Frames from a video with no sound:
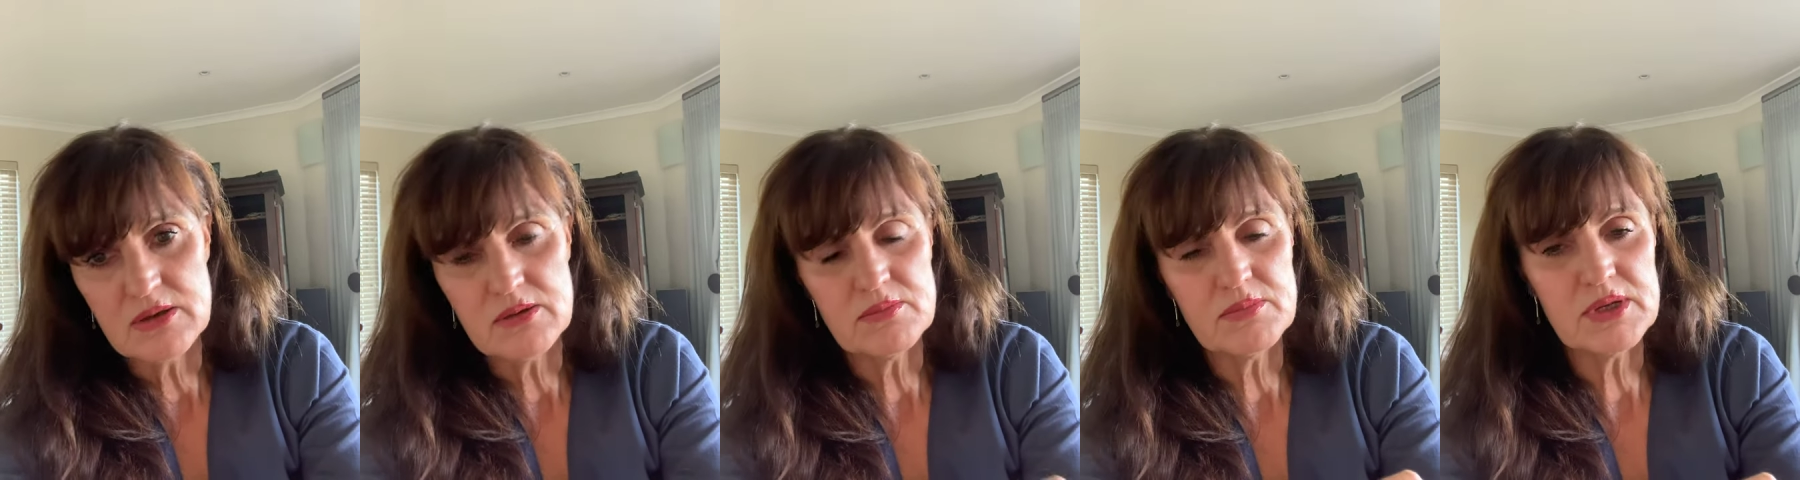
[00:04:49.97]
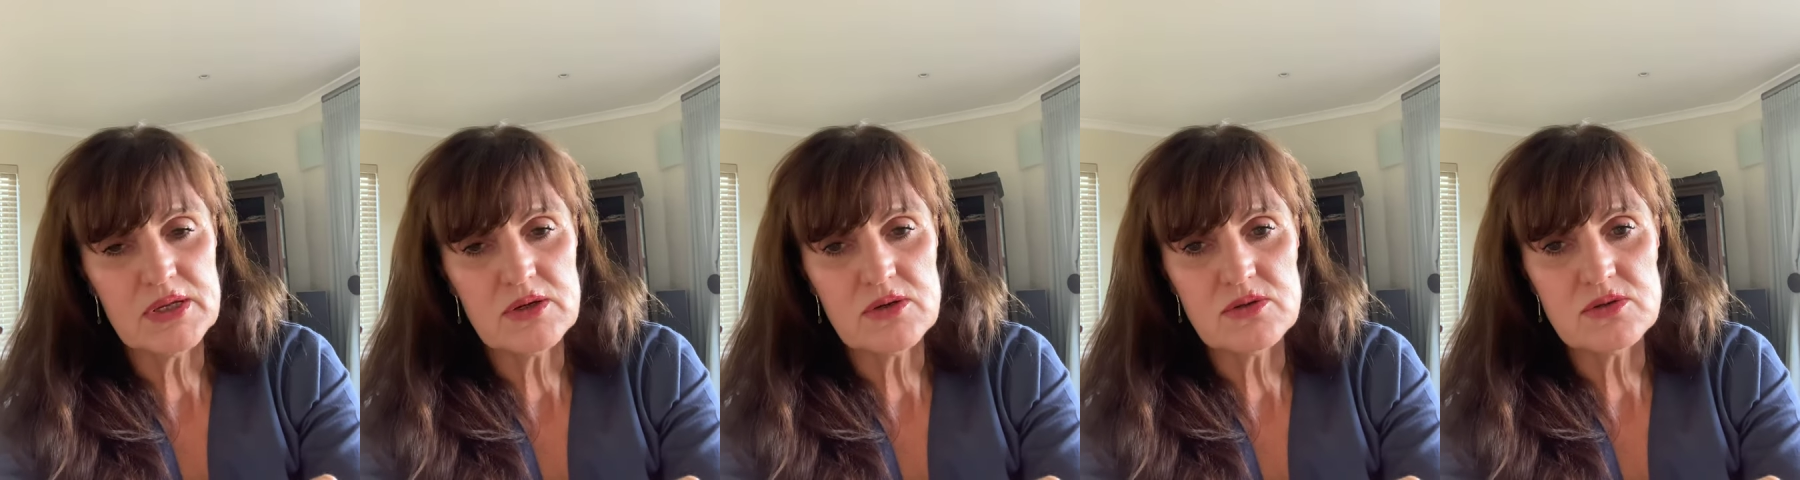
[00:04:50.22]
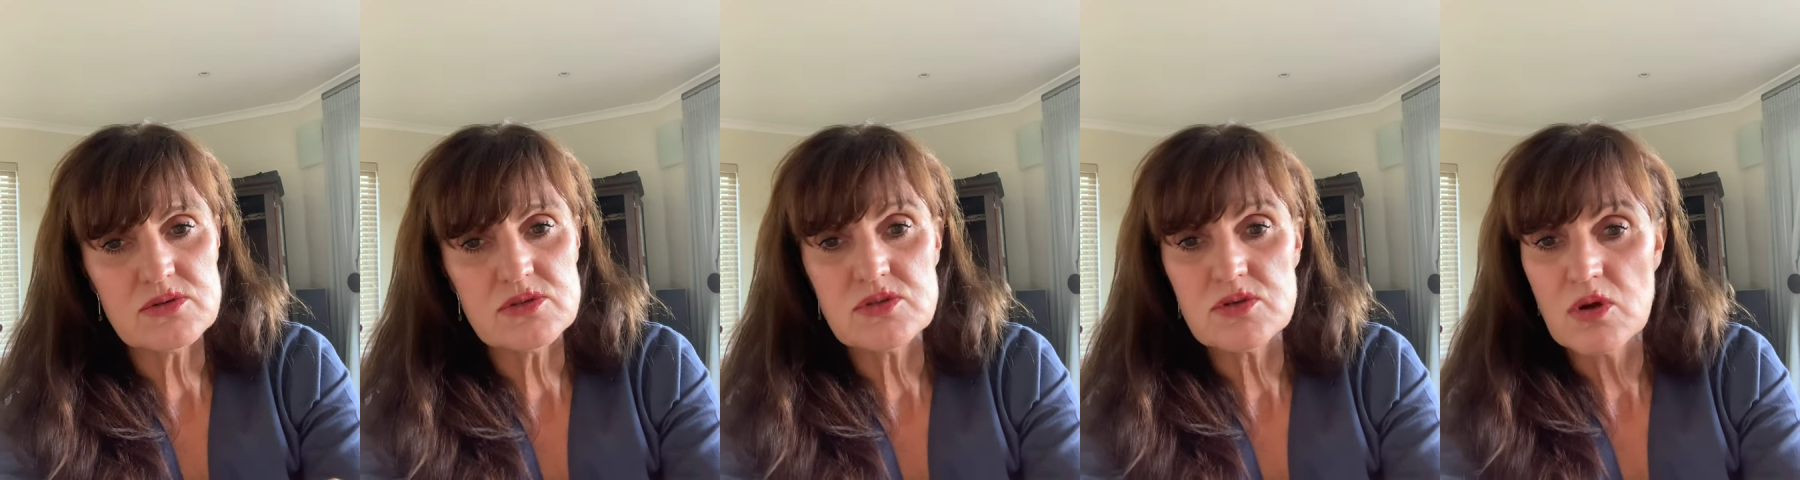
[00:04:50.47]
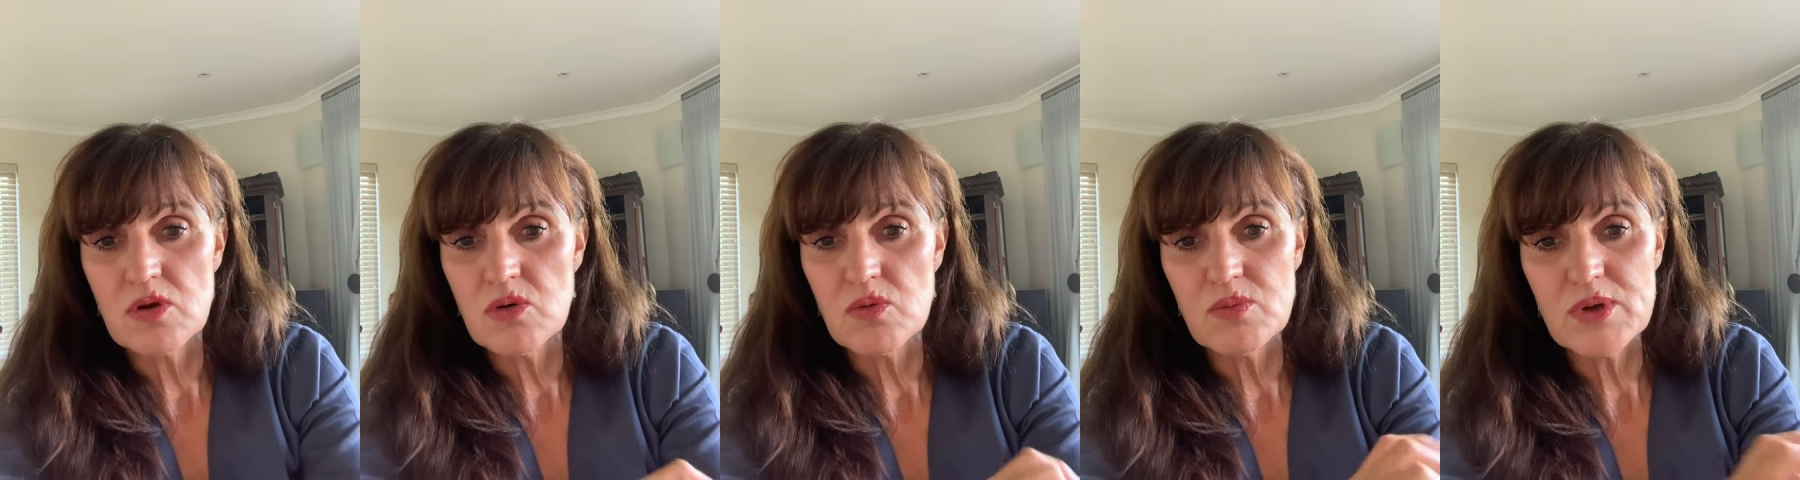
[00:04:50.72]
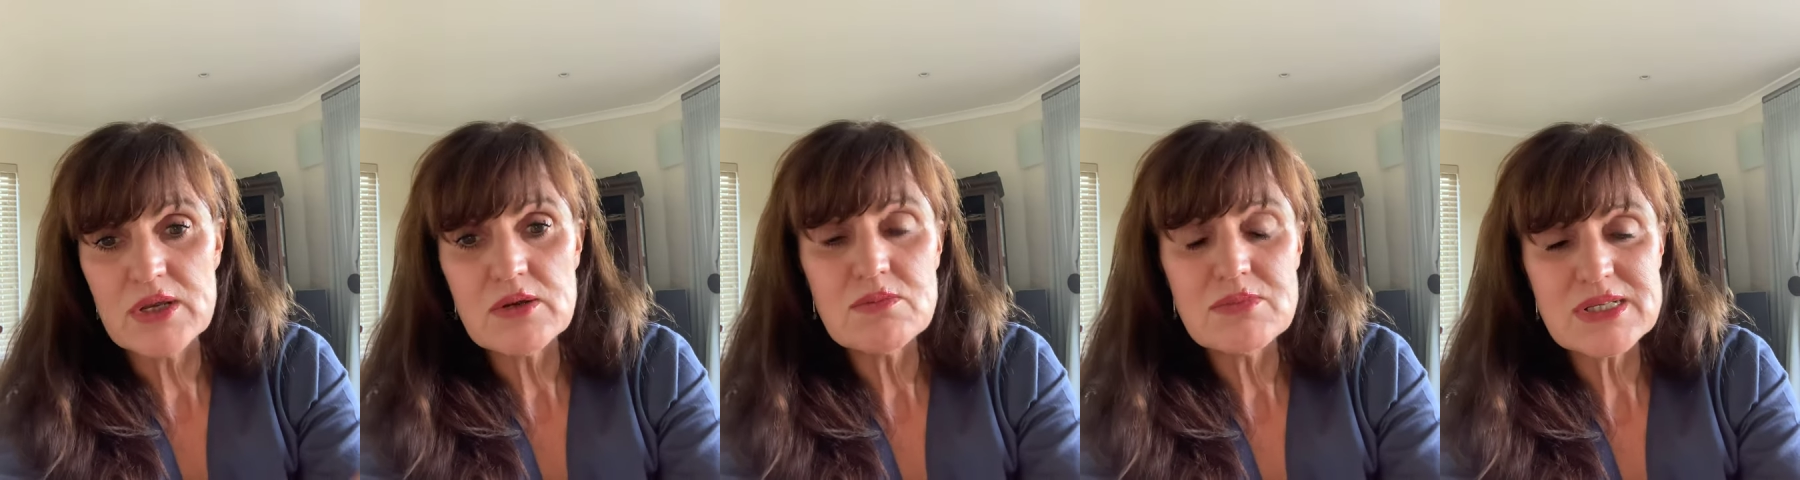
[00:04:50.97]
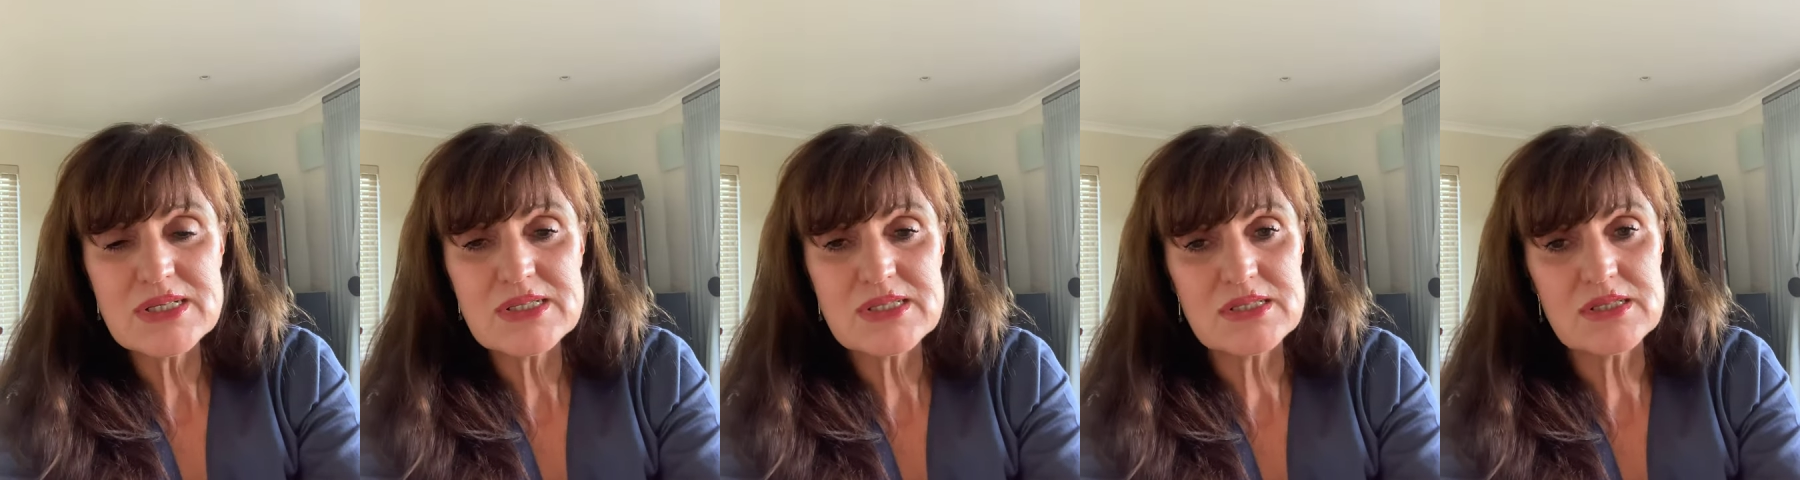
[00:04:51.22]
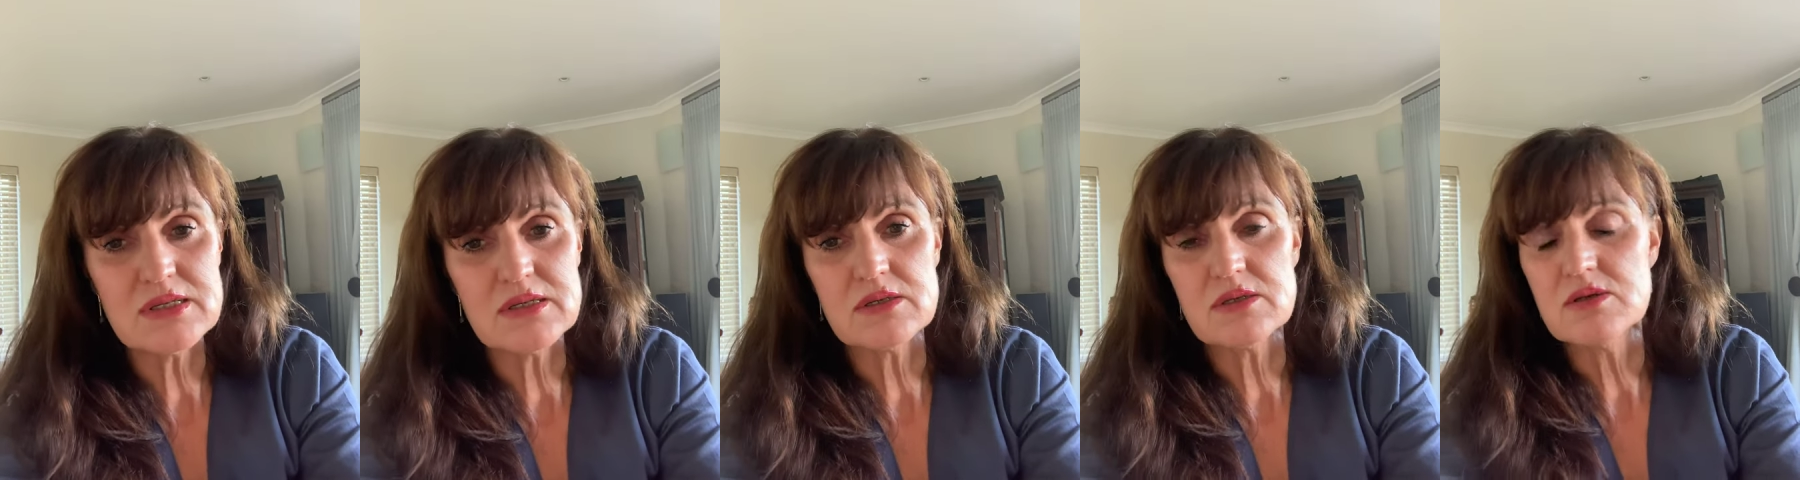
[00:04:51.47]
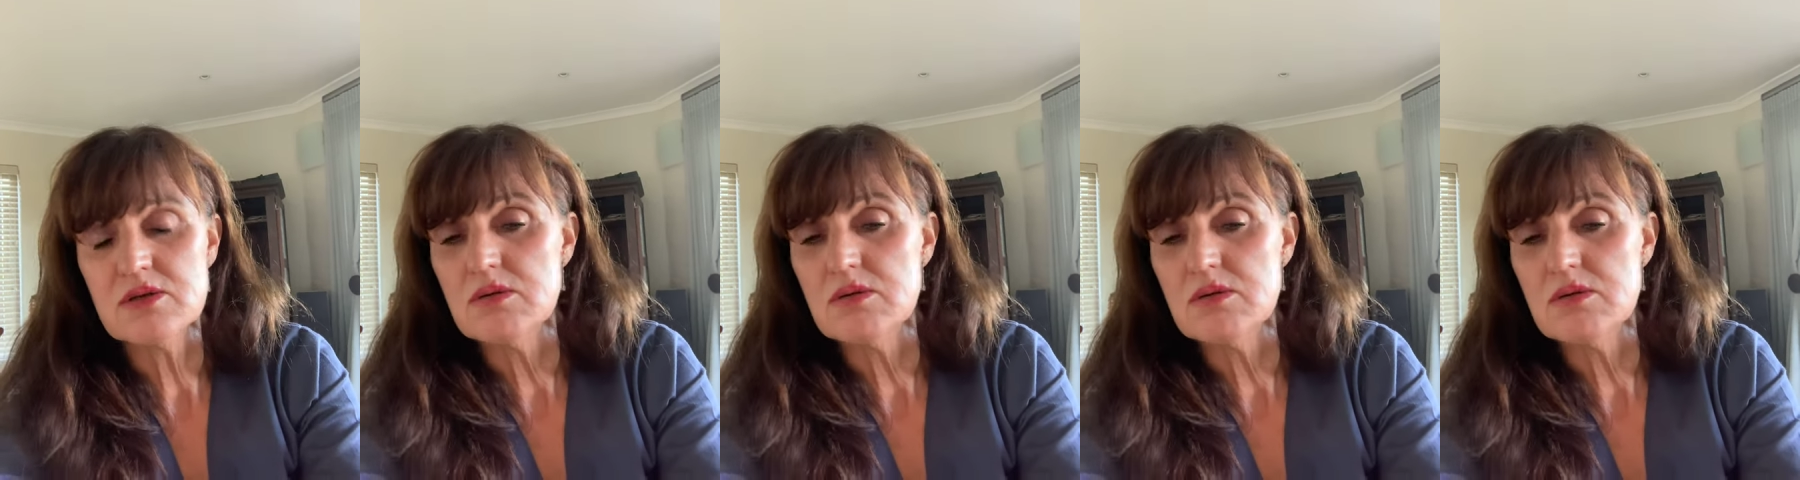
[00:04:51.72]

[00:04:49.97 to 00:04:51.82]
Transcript: Because when we sit,